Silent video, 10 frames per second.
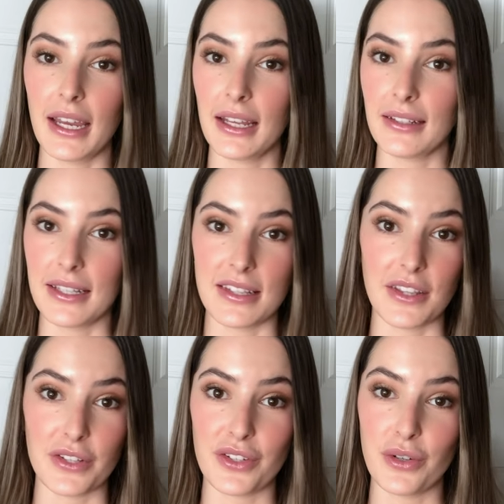a cleanser
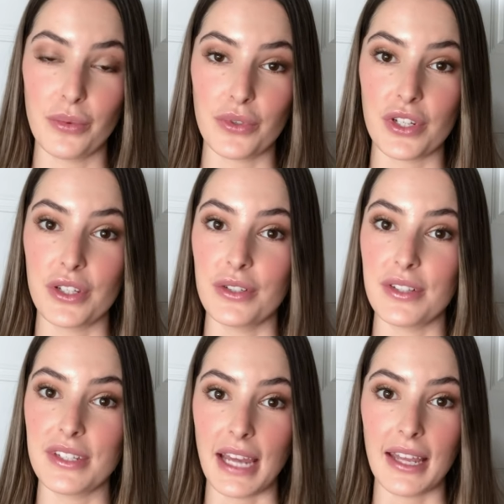that's suitable to
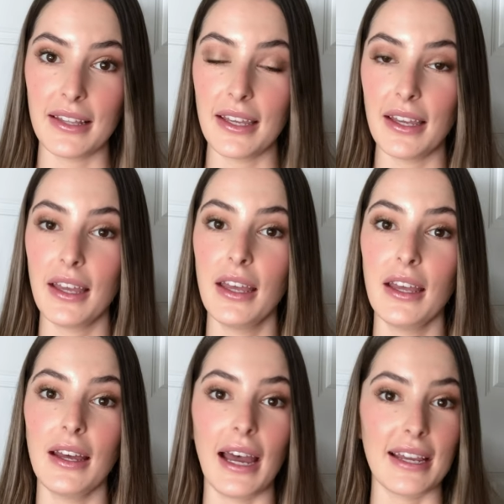use daily.
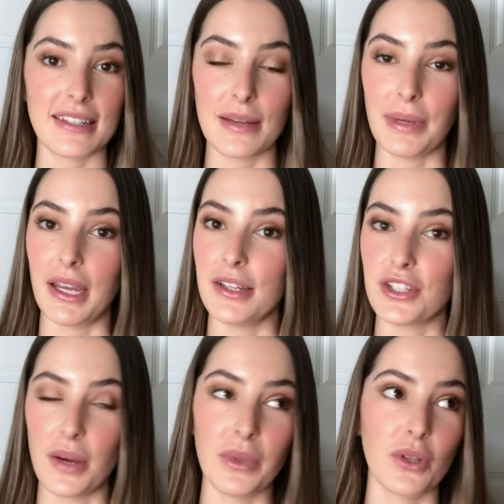ASAP,
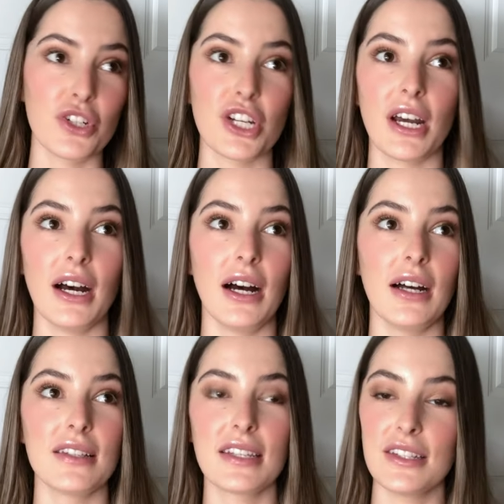
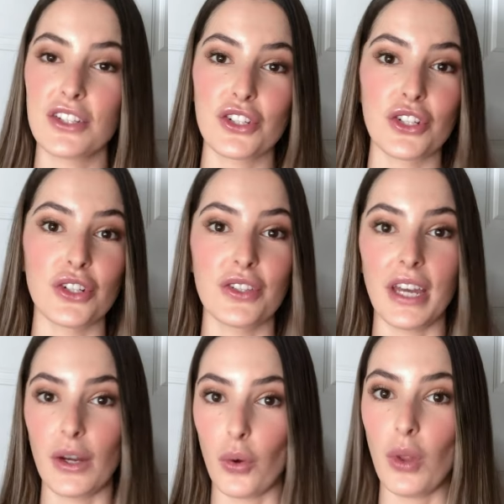Dermalogica, Skinstitute,
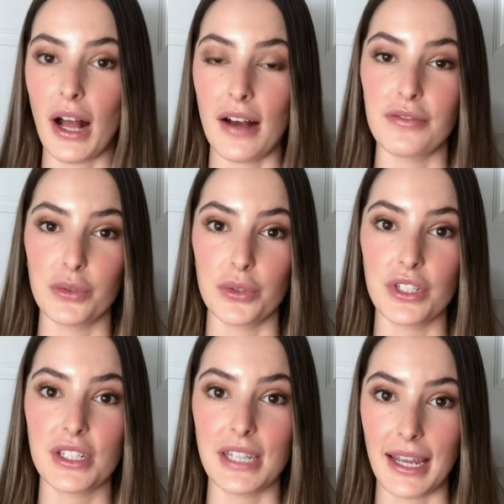they all have good
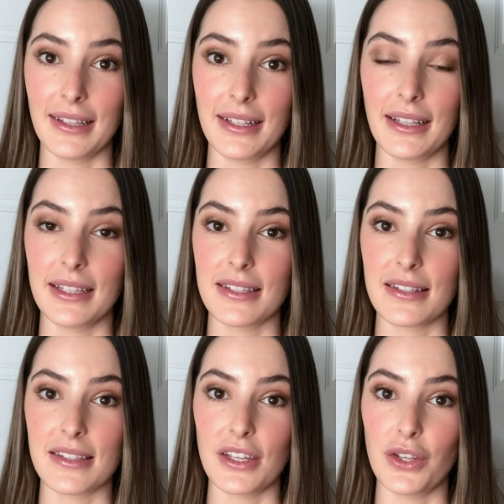daily
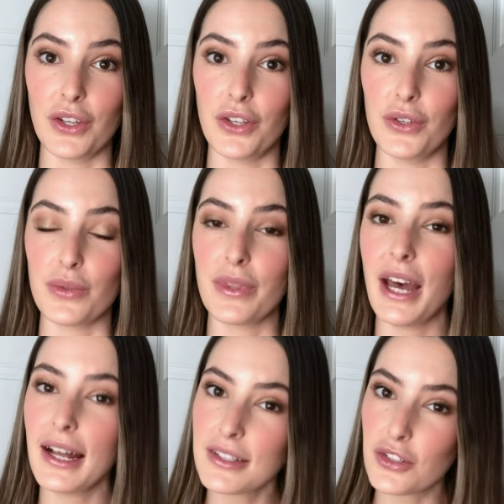cleansers that you can use
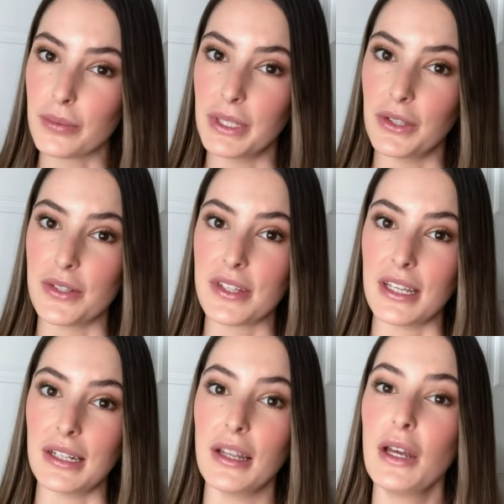without stripping your
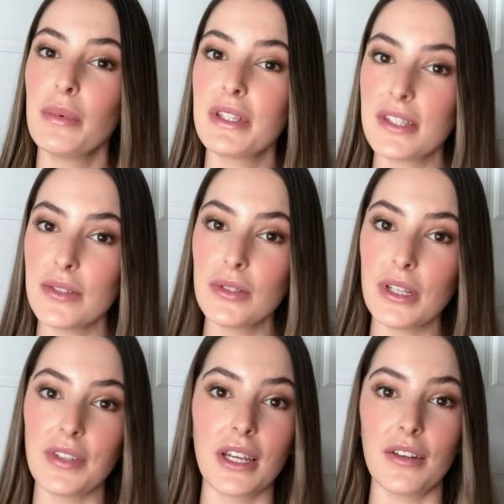skin, but still
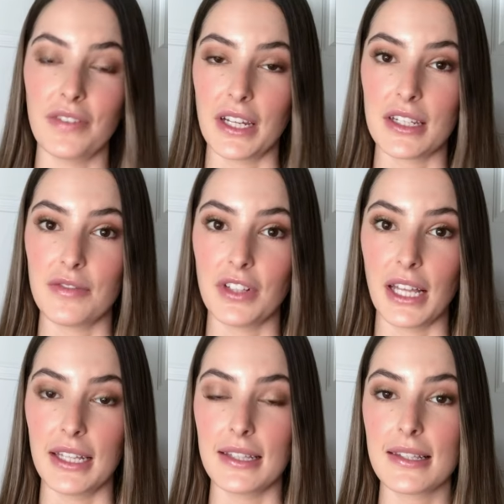giving an effective
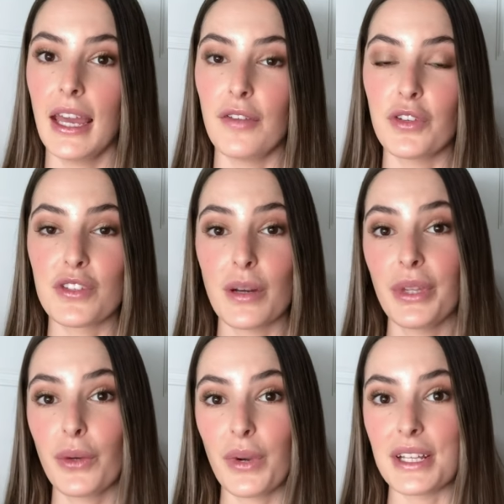cleanse. If you're someone
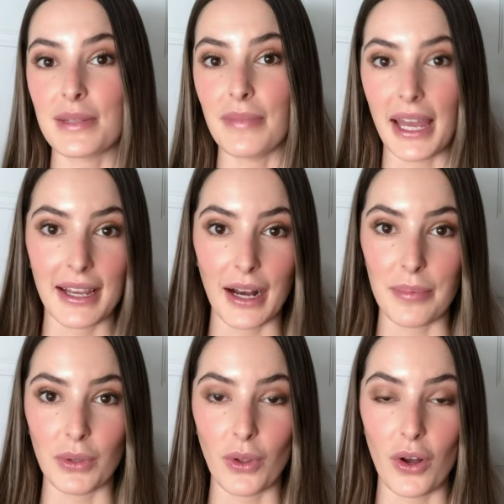that wears makeup
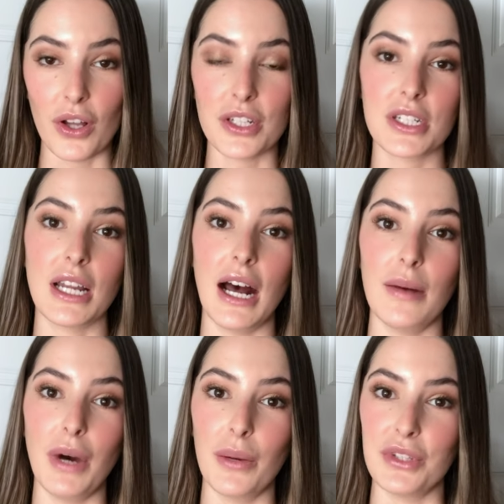a lot,
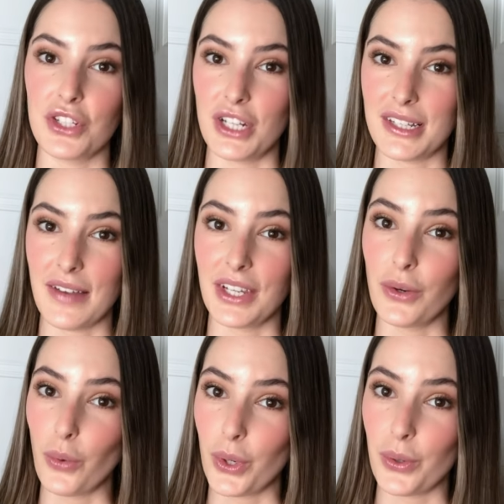I would suggest having an
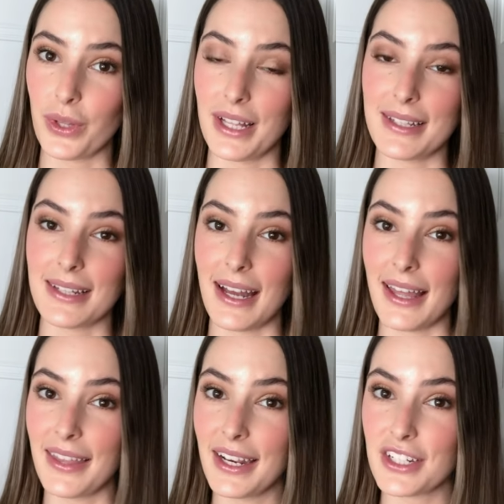oil cleanser
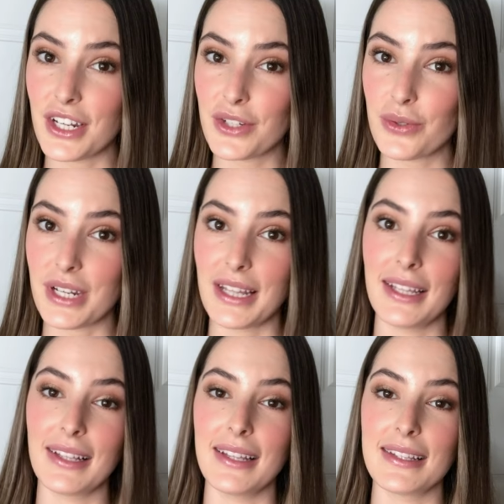and then a gentle daily
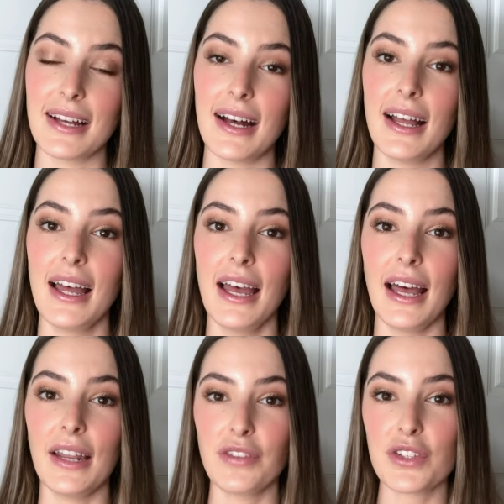cleanser.
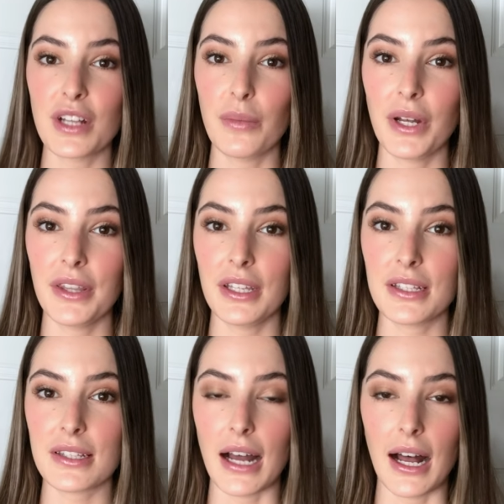And if you're someone
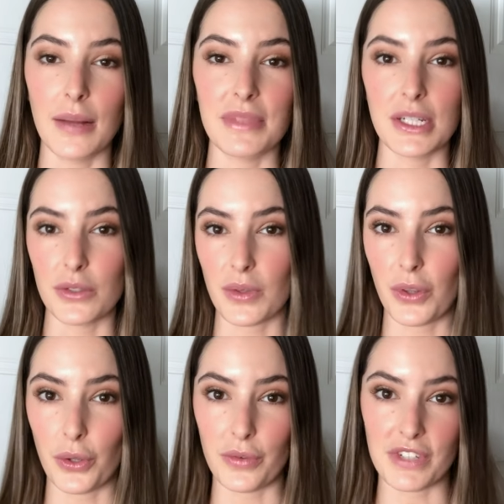that deals with a
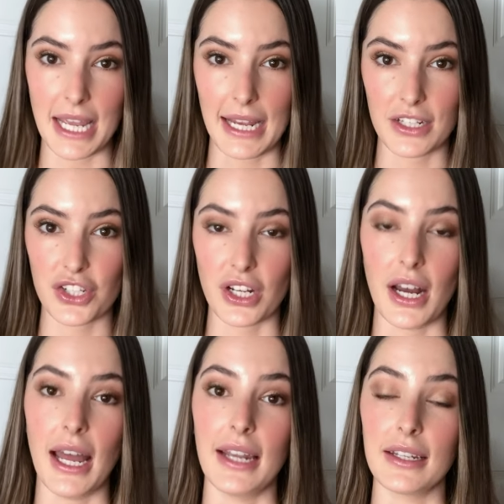lot of texture
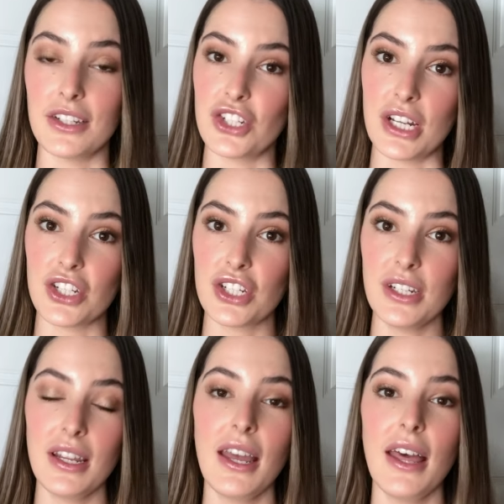and congestion,